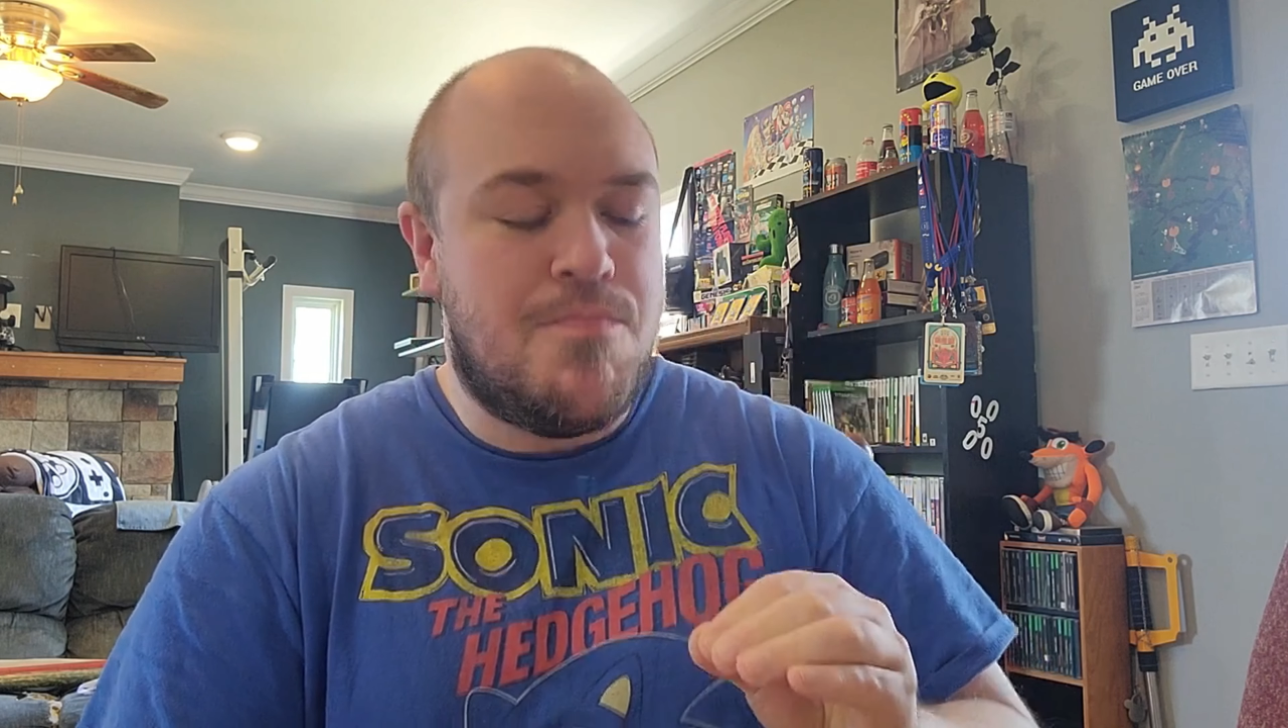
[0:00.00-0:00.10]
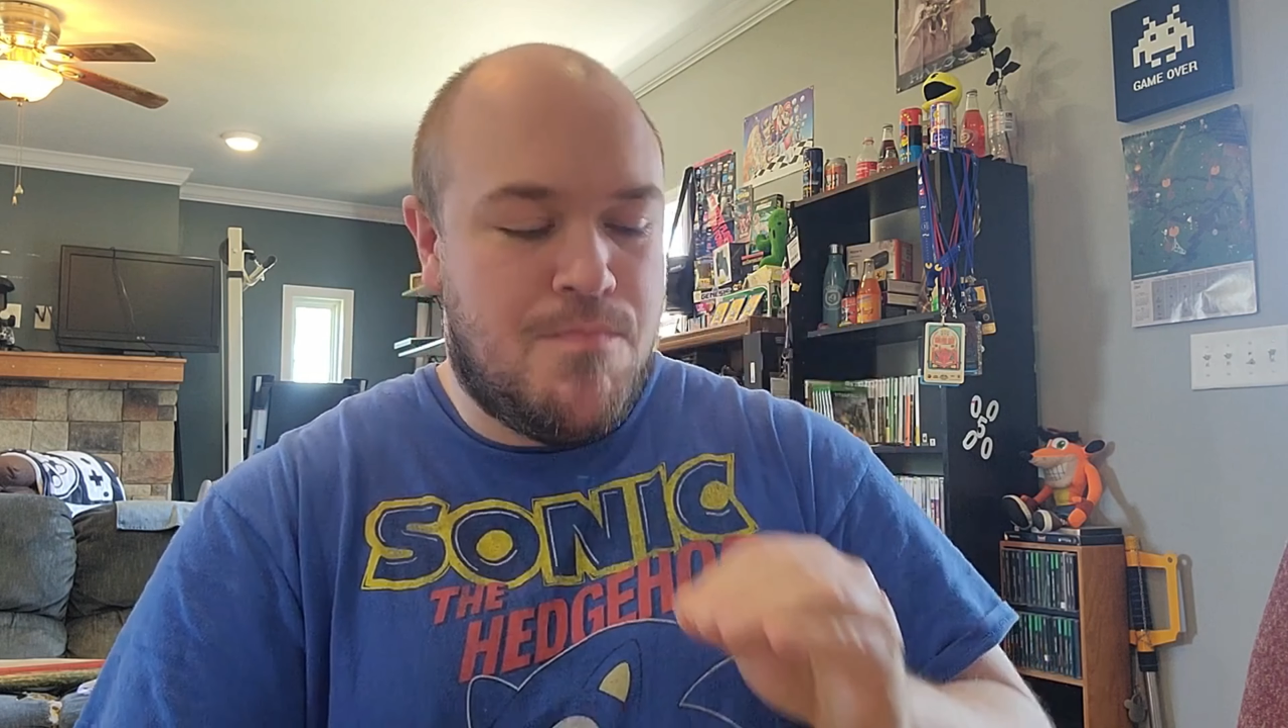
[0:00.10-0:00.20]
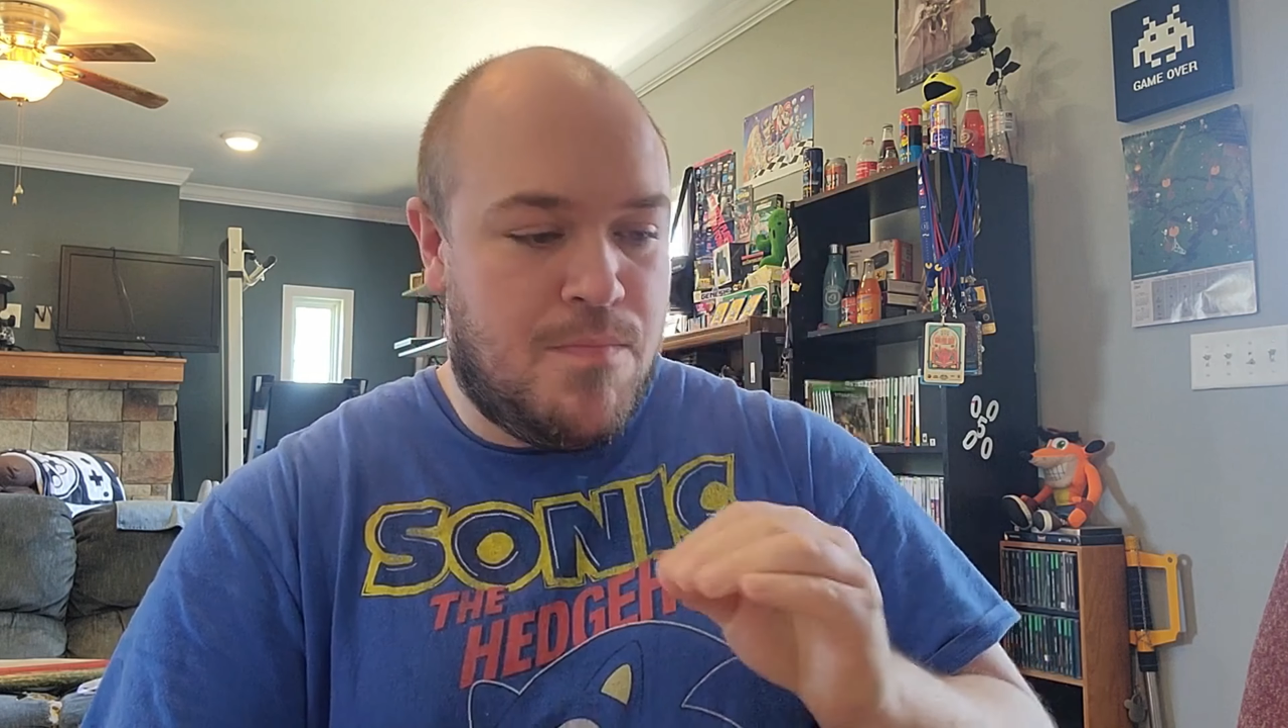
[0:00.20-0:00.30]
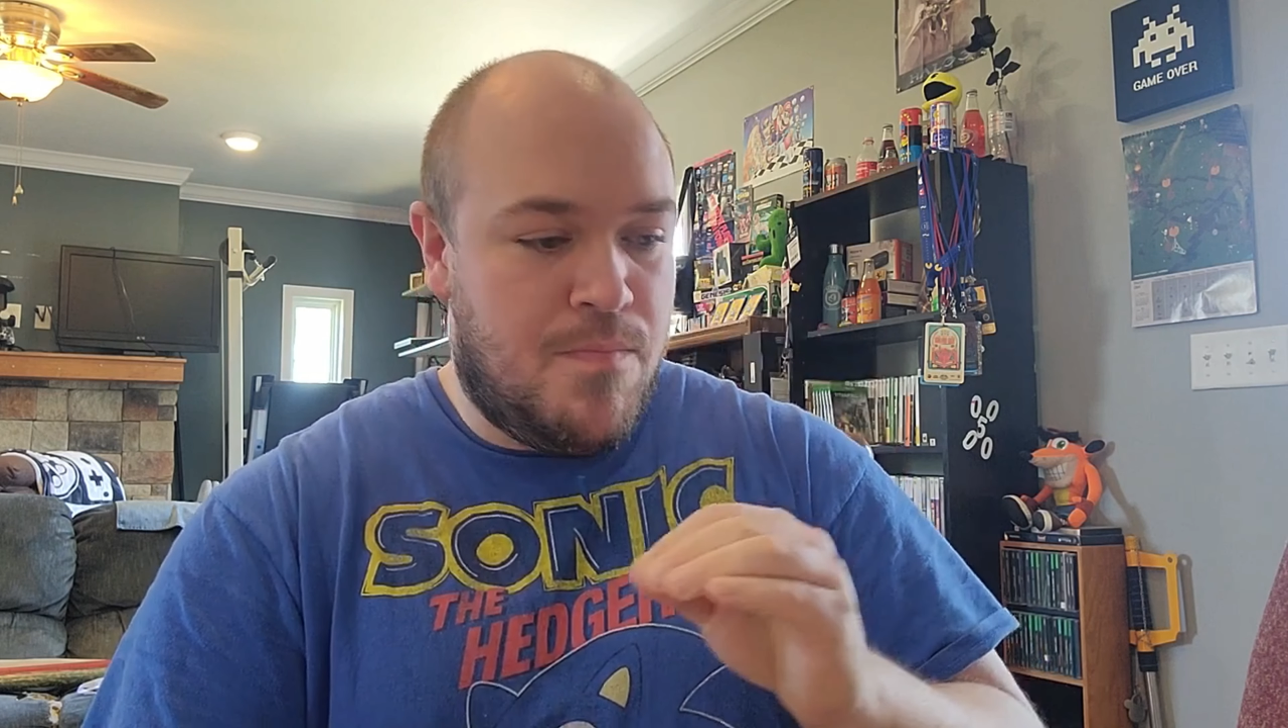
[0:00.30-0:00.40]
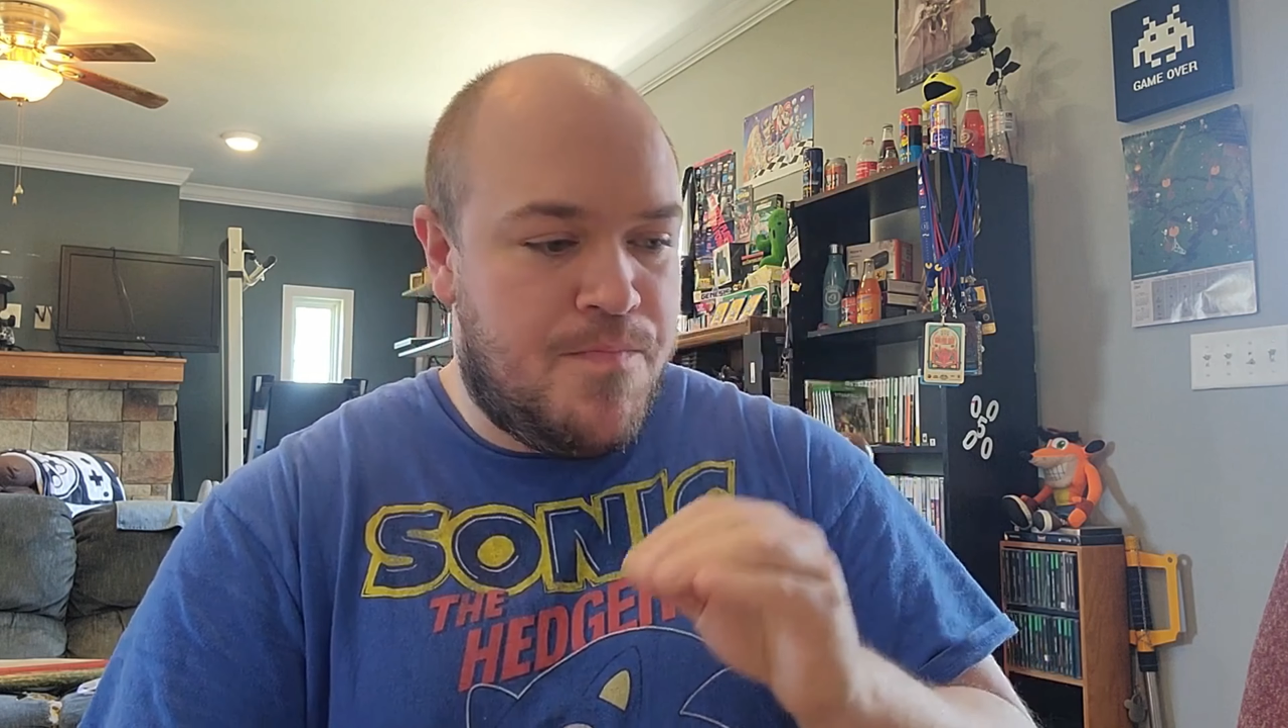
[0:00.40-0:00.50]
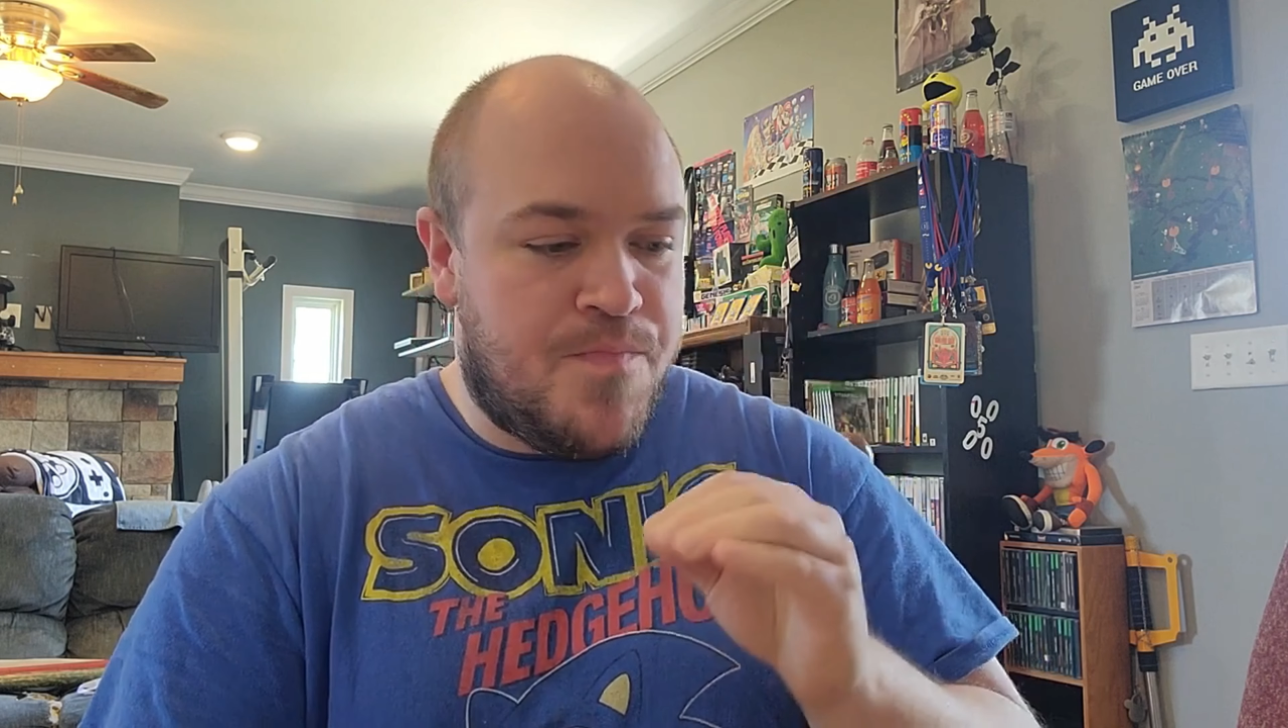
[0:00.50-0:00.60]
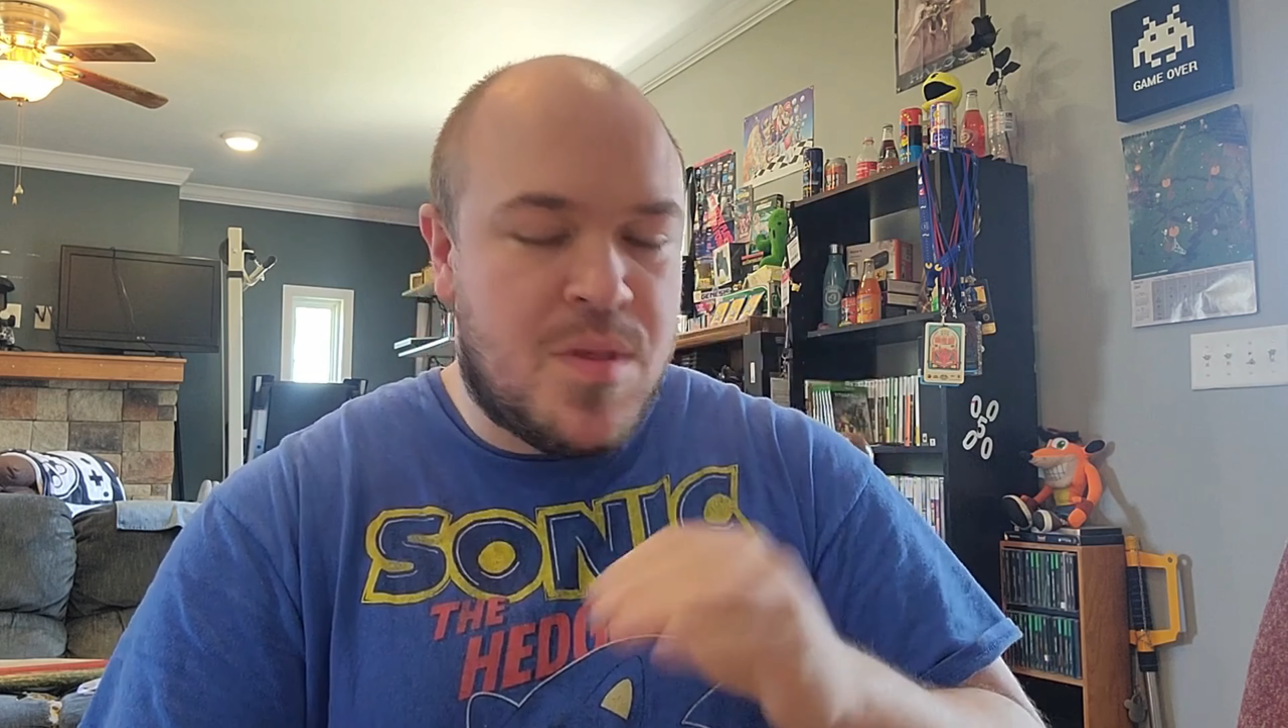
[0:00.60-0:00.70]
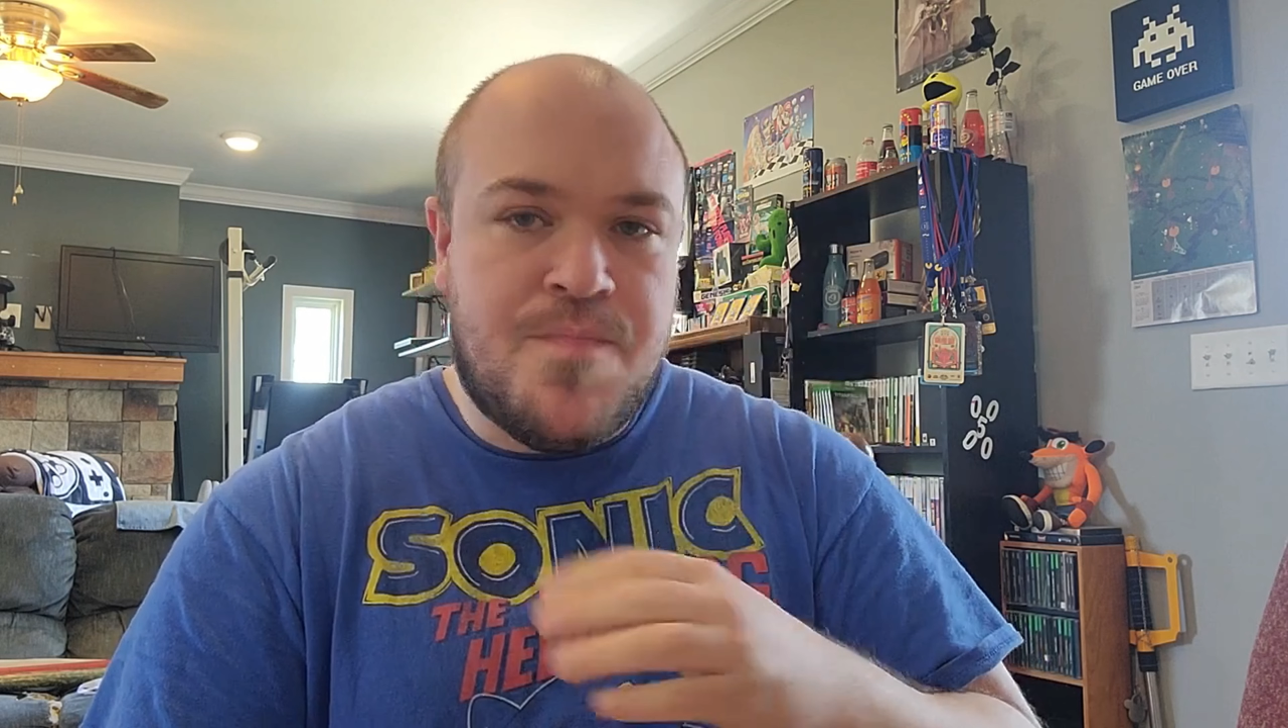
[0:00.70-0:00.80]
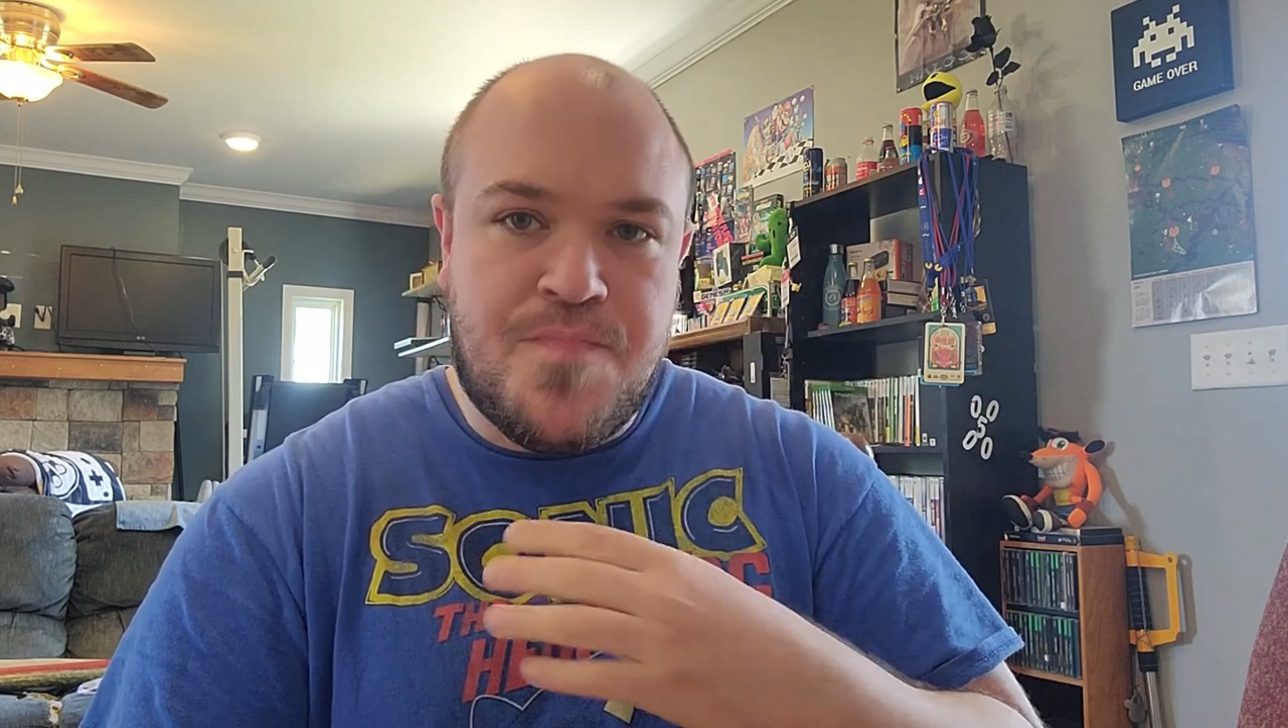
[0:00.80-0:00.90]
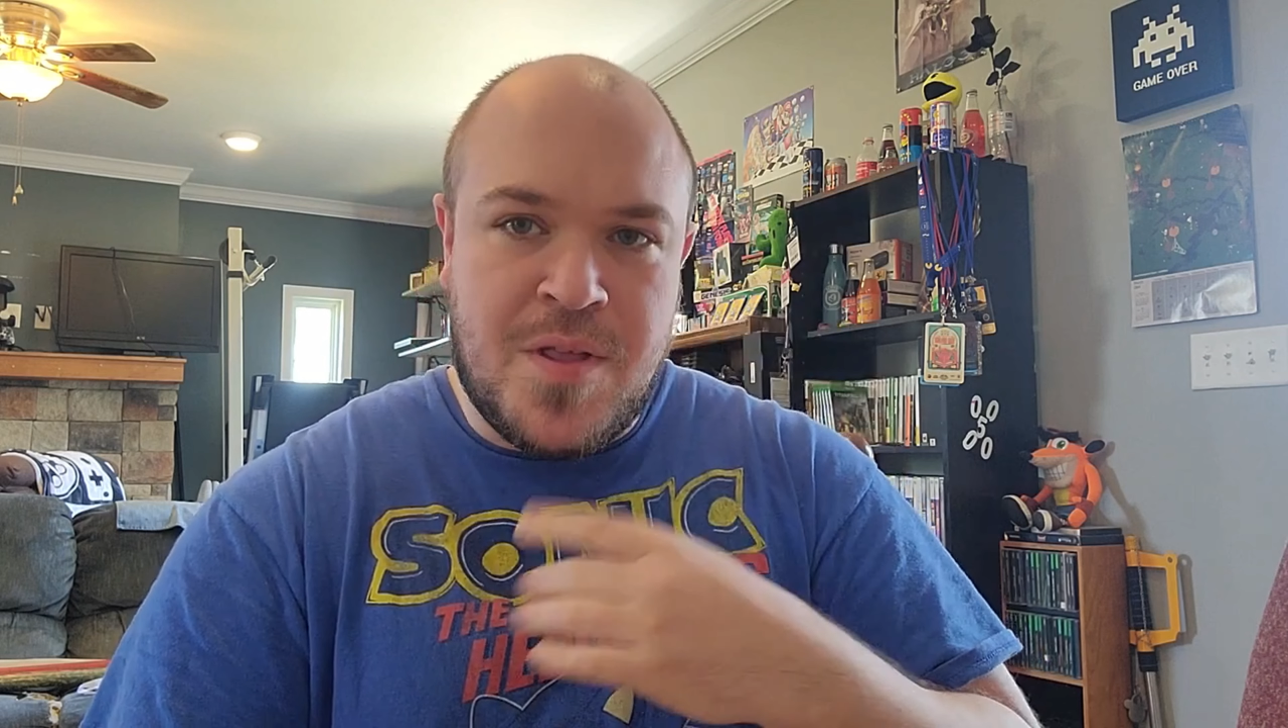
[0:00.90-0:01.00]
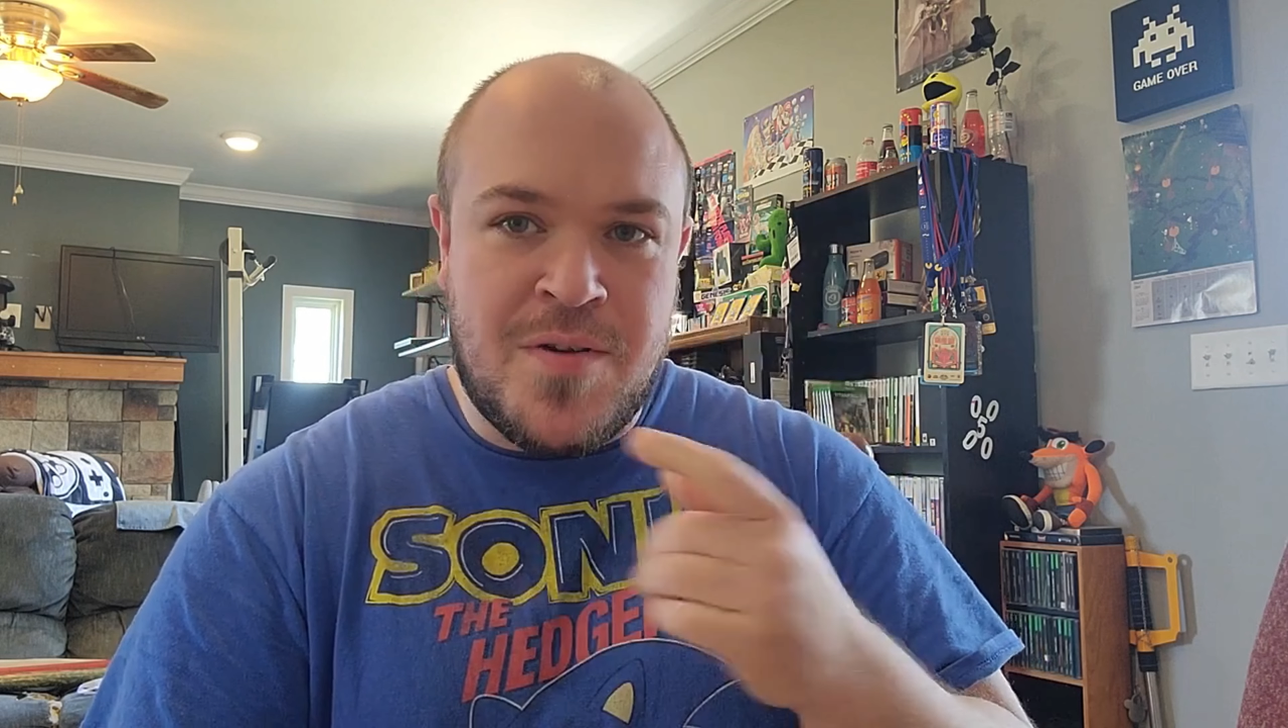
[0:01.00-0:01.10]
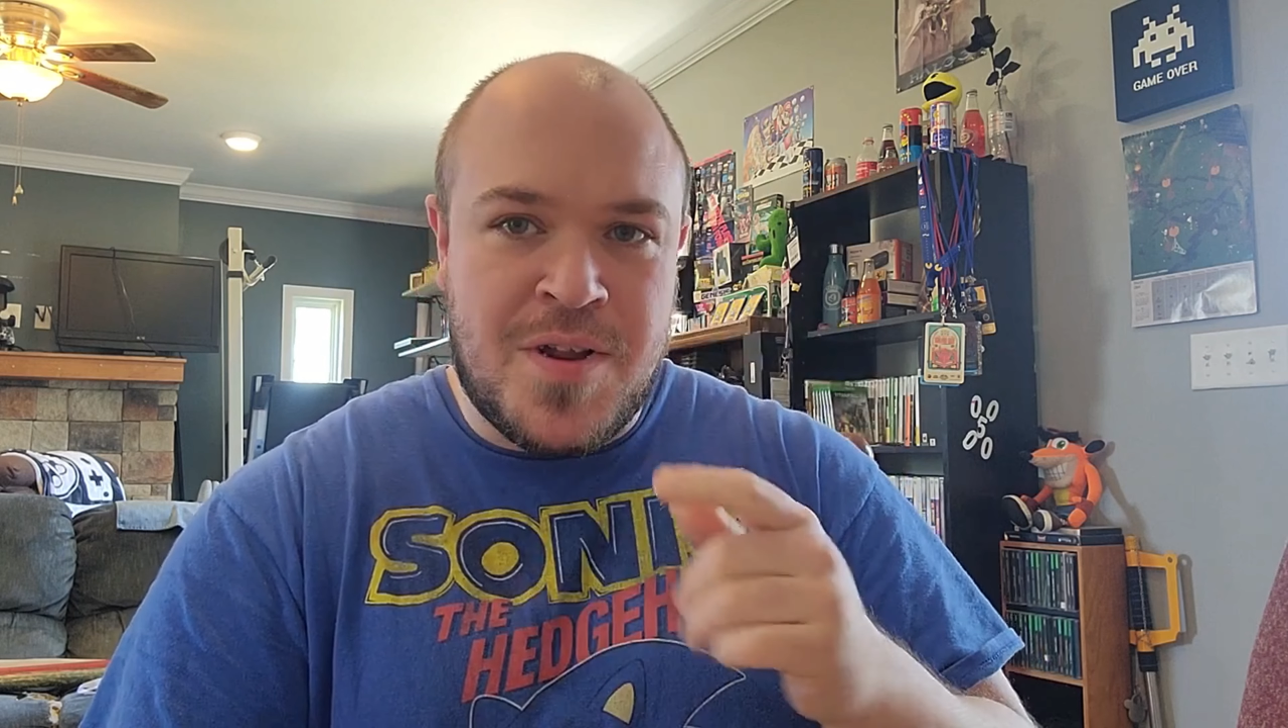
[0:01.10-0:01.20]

There